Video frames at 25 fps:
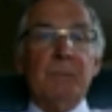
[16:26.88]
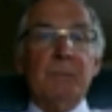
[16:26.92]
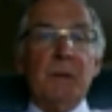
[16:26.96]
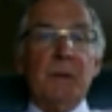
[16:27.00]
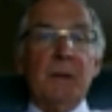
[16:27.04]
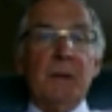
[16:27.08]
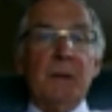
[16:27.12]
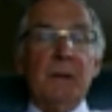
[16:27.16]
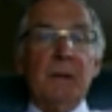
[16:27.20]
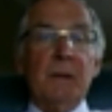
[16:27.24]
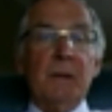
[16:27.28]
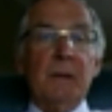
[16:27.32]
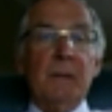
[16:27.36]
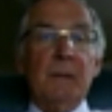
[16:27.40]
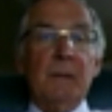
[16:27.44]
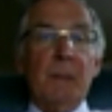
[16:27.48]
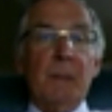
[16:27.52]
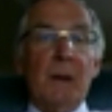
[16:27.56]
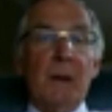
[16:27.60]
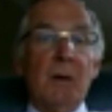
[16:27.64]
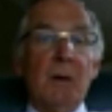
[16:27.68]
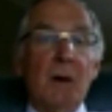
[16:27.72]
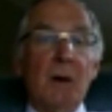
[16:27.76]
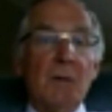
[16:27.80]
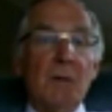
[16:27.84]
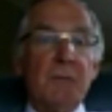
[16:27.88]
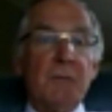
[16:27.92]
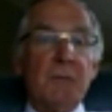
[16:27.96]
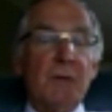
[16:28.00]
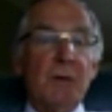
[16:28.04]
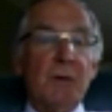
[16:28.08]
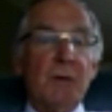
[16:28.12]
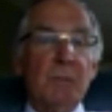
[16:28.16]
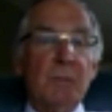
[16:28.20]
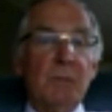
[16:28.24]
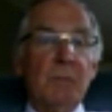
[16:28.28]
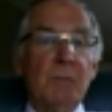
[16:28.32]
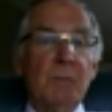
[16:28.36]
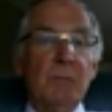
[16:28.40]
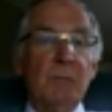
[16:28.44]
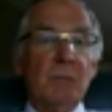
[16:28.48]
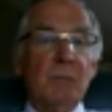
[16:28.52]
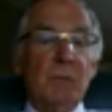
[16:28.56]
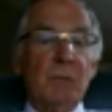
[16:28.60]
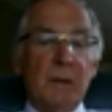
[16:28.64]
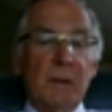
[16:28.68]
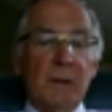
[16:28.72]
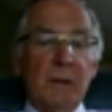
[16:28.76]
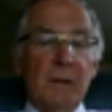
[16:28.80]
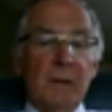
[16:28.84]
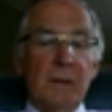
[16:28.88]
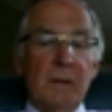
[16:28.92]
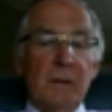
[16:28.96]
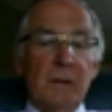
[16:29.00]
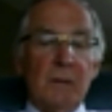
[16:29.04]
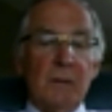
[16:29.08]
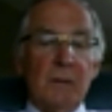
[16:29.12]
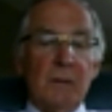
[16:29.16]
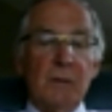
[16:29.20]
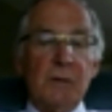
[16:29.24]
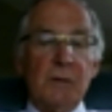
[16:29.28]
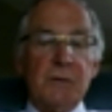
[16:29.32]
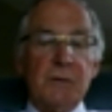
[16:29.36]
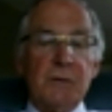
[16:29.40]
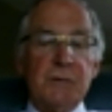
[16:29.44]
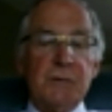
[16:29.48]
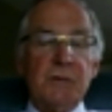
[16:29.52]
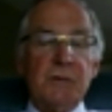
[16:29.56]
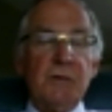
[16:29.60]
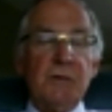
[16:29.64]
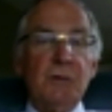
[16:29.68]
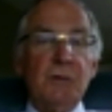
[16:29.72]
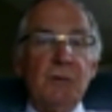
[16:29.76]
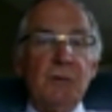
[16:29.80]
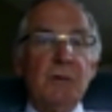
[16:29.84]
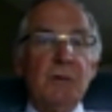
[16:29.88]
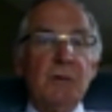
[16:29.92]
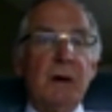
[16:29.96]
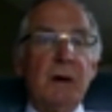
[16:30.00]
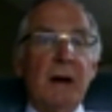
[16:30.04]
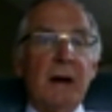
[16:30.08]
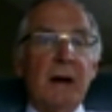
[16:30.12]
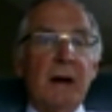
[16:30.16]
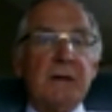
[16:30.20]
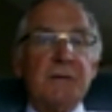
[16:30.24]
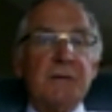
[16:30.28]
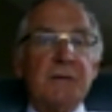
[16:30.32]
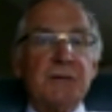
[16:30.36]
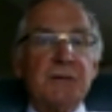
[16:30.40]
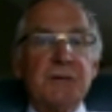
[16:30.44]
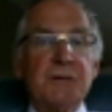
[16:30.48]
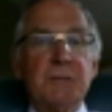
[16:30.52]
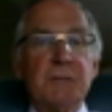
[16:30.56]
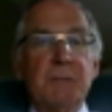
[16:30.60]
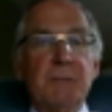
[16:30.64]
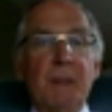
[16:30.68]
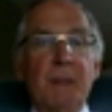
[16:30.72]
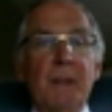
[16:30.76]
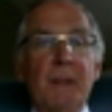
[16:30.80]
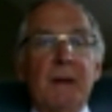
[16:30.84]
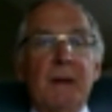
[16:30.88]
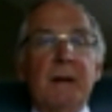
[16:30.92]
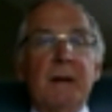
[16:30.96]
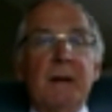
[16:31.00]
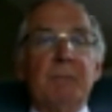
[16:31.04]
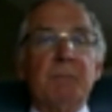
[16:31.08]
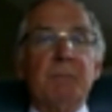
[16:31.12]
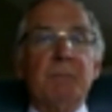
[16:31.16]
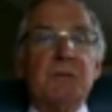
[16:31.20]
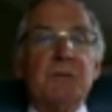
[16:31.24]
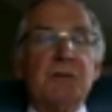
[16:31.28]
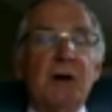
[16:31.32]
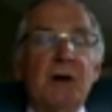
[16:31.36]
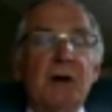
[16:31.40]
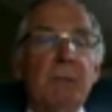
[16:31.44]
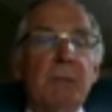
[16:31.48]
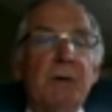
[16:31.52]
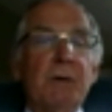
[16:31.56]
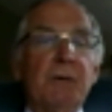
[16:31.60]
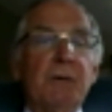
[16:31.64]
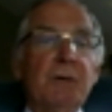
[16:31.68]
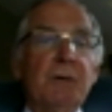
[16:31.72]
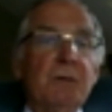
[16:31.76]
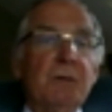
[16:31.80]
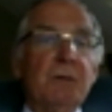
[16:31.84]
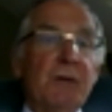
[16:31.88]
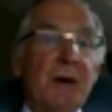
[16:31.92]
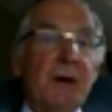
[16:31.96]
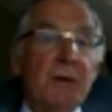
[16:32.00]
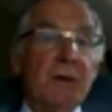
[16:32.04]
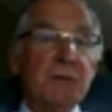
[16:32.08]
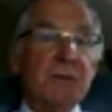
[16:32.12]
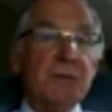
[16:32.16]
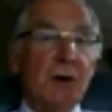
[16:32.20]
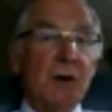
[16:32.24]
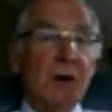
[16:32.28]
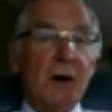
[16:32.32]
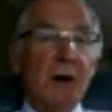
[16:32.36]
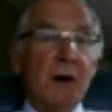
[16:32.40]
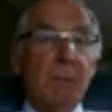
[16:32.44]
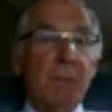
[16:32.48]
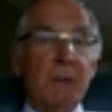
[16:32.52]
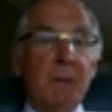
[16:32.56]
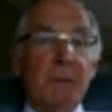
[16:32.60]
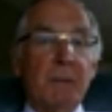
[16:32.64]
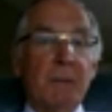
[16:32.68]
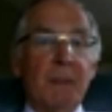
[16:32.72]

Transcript: A law firm looks at you as someone to do their job.